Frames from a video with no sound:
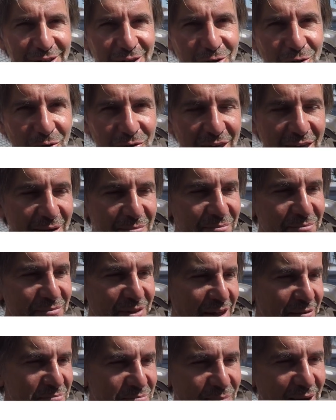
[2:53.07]
to call them.
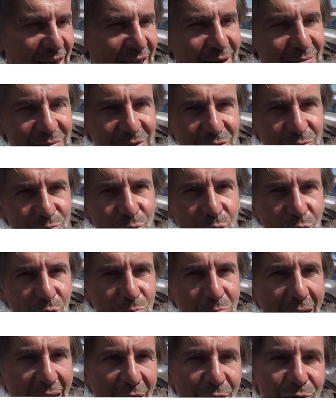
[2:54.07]
They blamed the Royal
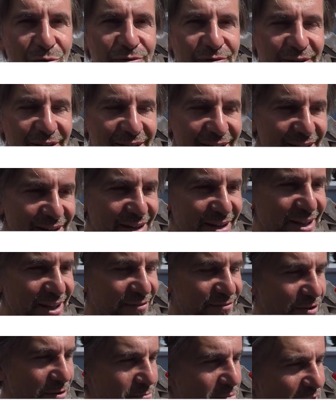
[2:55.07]
Mail for
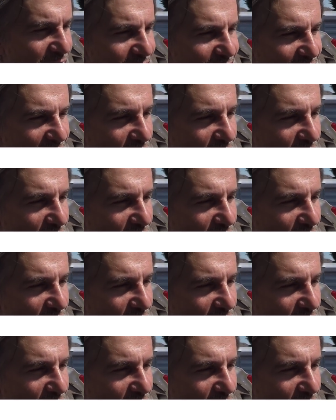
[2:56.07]
mucking it